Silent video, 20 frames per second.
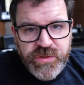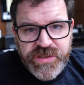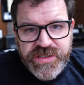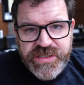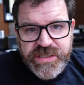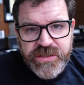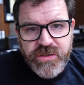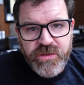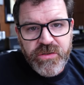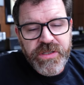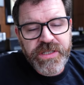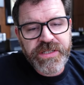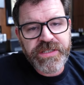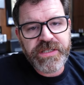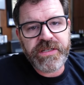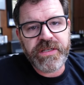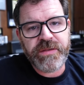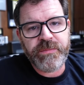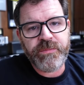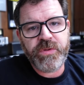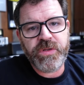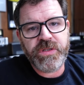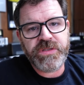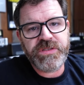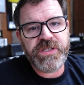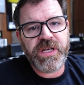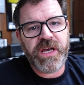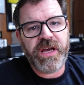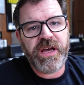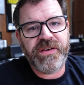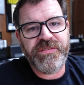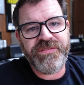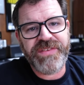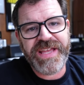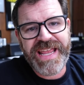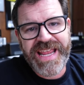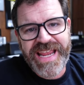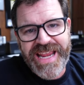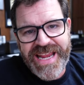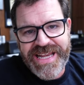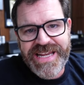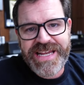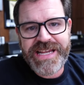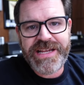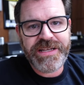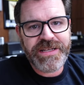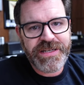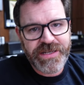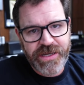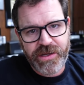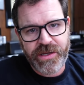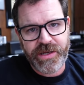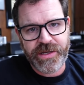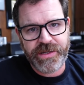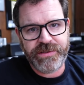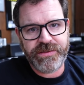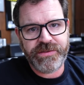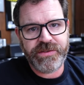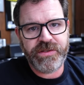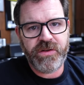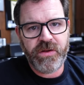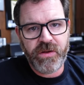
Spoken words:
single-ended inputs of any kind